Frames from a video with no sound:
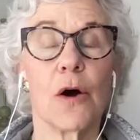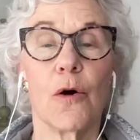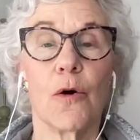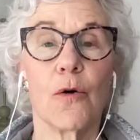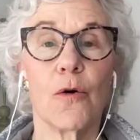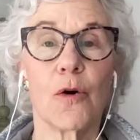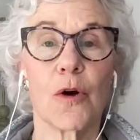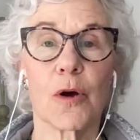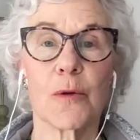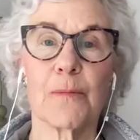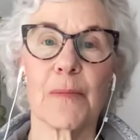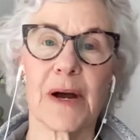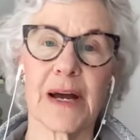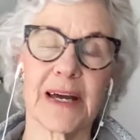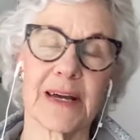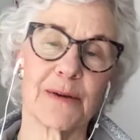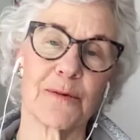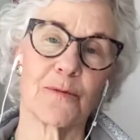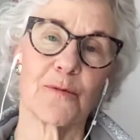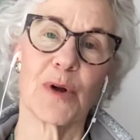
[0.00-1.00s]
or
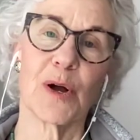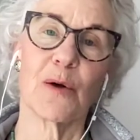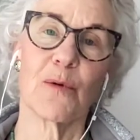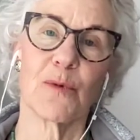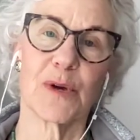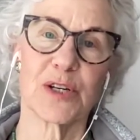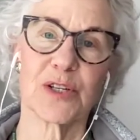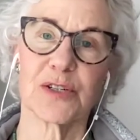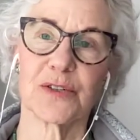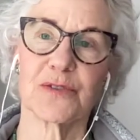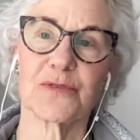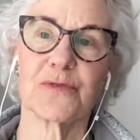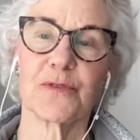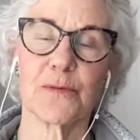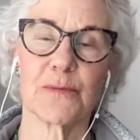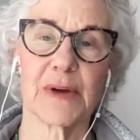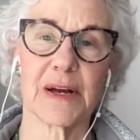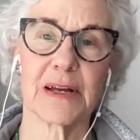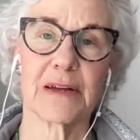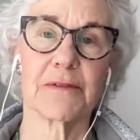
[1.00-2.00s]
my well wishes for
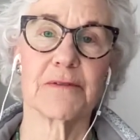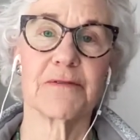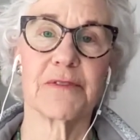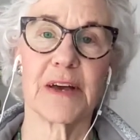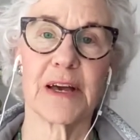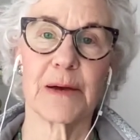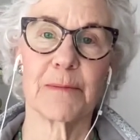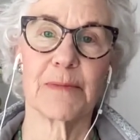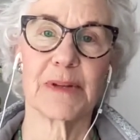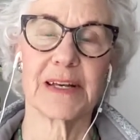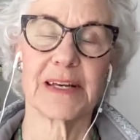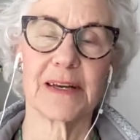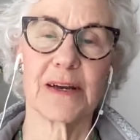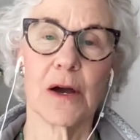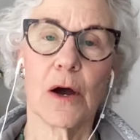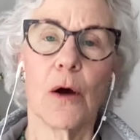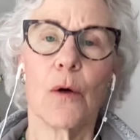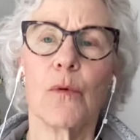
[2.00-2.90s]
my family?